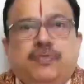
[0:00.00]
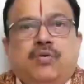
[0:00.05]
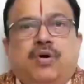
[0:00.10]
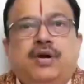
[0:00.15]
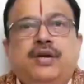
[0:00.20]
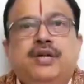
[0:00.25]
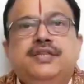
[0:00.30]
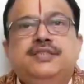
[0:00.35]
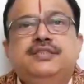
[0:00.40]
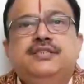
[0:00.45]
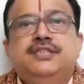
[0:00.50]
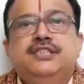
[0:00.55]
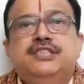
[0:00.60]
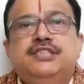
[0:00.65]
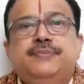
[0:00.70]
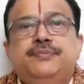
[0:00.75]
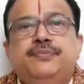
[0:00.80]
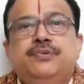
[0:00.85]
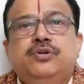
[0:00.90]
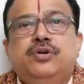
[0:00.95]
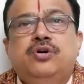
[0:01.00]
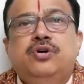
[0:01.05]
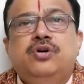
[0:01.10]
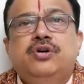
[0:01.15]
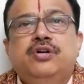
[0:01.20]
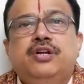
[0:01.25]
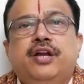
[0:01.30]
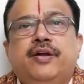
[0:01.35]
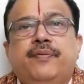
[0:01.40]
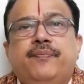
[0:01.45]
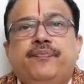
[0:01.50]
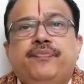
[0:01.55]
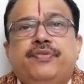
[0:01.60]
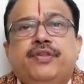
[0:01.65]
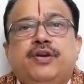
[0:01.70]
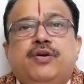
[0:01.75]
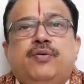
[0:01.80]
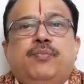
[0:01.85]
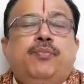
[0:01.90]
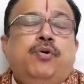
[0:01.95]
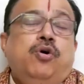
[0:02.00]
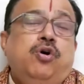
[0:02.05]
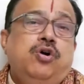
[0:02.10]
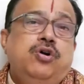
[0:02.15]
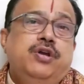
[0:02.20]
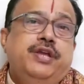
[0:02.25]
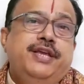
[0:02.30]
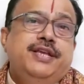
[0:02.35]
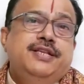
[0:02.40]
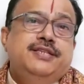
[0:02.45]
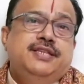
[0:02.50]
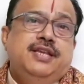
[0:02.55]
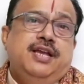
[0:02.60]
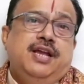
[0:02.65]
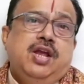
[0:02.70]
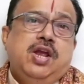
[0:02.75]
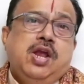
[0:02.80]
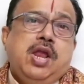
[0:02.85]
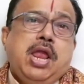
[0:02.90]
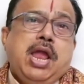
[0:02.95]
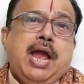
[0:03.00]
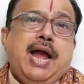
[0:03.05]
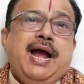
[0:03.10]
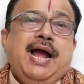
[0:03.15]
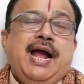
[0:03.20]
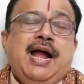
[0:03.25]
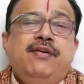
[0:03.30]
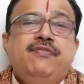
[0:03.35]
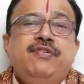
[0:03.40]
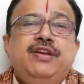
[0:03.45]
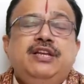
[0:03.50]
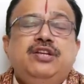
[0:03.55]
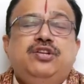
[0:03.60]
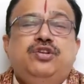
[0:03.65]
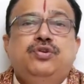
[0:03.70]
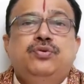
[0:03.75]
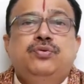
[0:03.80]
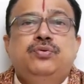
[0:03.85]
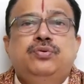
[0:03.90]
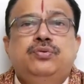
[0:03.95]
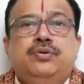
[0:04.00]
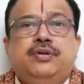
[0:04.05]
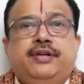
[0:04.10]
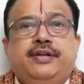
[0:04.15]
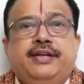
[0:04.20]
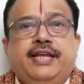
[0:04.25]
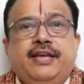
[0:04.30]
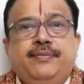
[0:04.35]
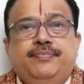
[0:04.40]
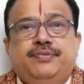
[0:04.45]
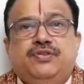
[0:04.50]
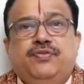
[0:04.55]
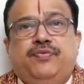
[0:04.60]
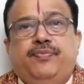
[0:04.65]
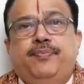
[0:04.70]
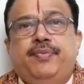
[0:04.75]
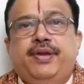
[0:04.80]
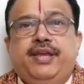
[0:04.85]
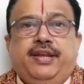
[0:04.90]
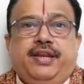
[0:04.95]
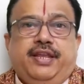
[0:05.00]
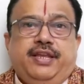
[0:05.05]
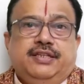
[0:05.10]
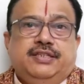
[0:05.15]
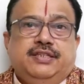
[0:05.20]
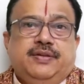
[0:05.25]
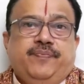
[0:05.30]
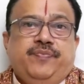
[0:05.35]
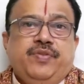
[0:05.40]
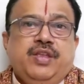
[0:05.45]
What is this Bhog? Bhog is having two types of meanings.